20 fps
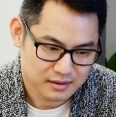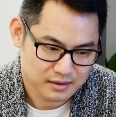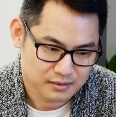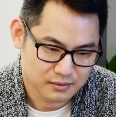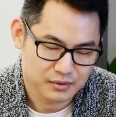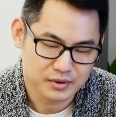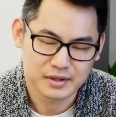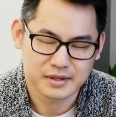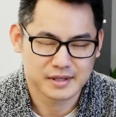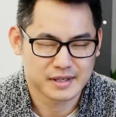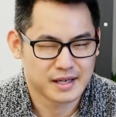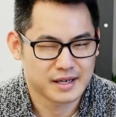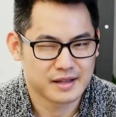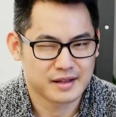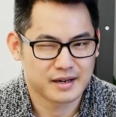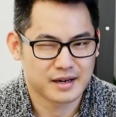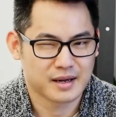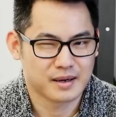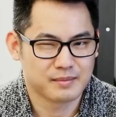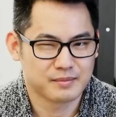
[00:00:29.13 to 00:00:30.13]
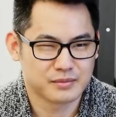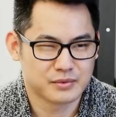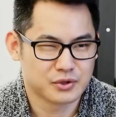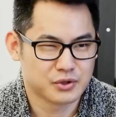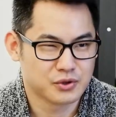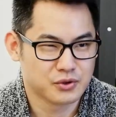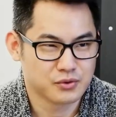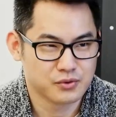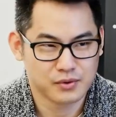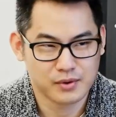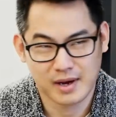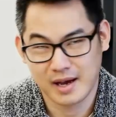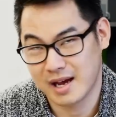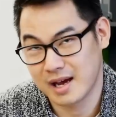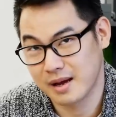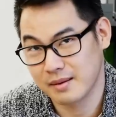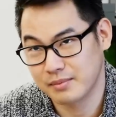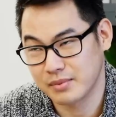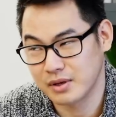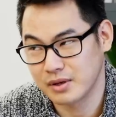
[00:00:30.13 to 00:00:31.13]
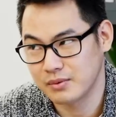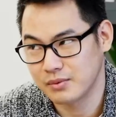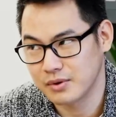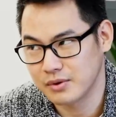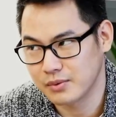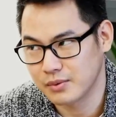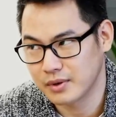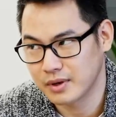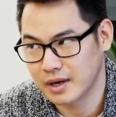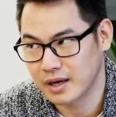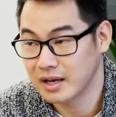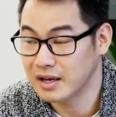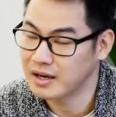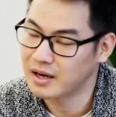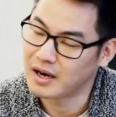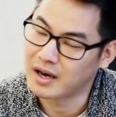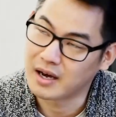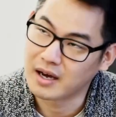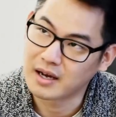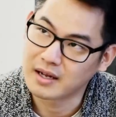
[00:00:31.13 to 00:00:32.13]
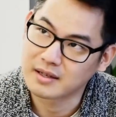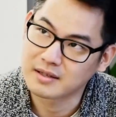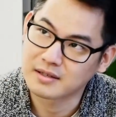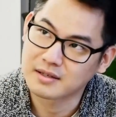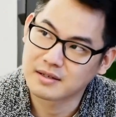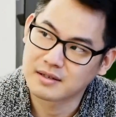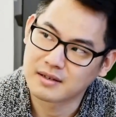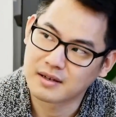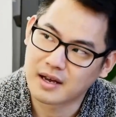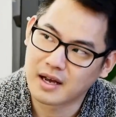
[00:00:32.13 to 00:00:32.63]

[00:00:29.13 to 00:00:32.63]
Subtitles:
wouldn't say that I'm too happy with what I got.